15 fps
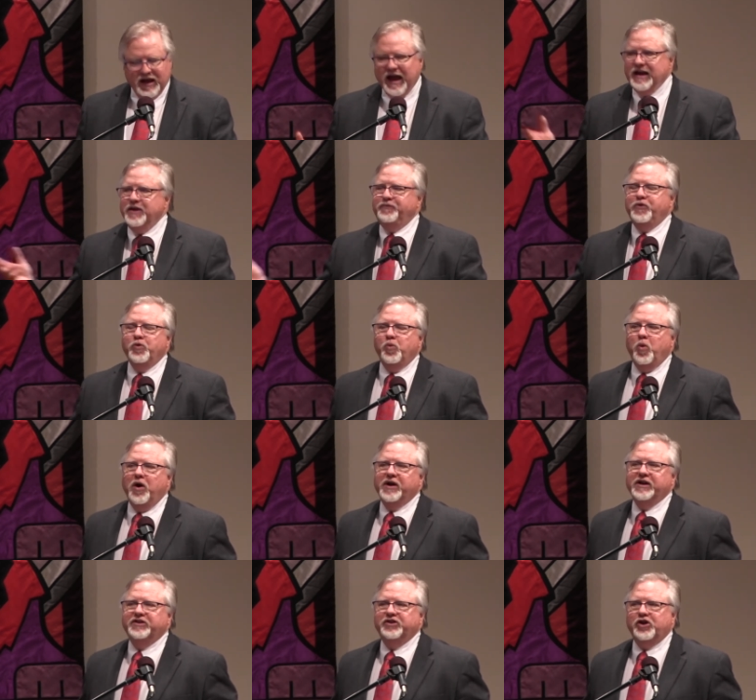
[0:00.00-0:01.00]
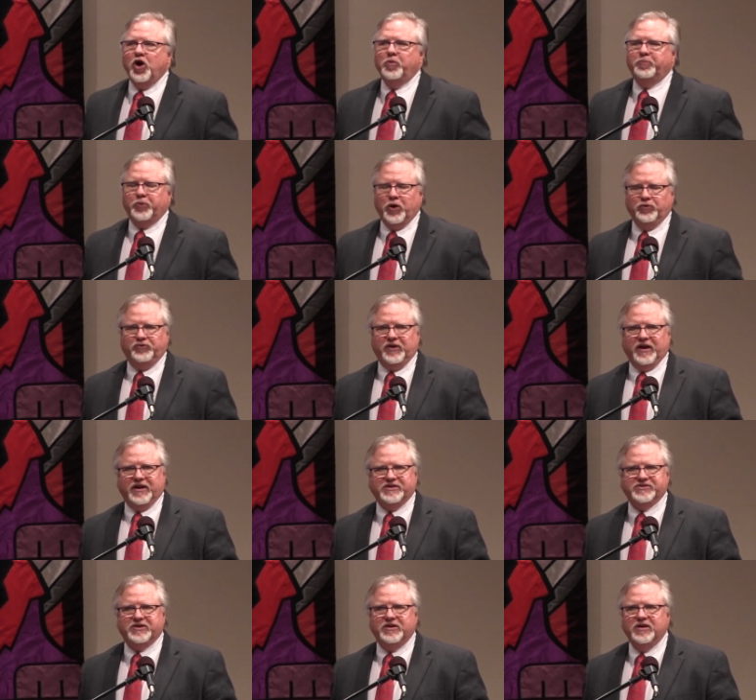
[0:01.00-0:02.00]
And if you wanted to go
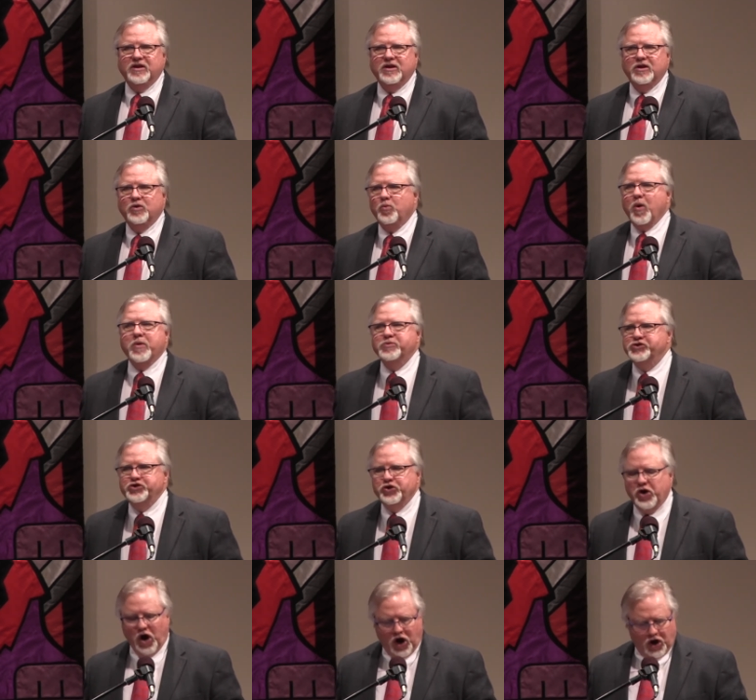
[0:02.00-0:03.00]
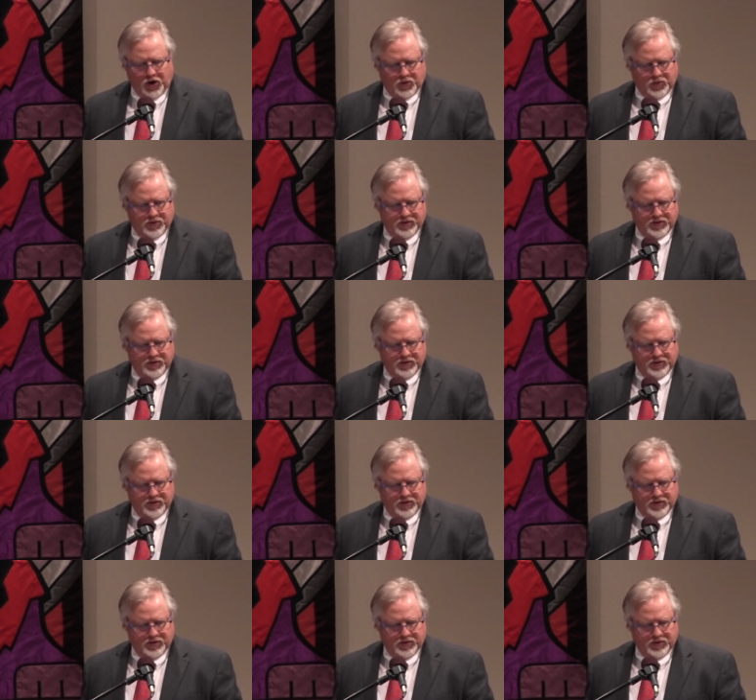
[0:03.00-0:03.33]
protest, where would you go?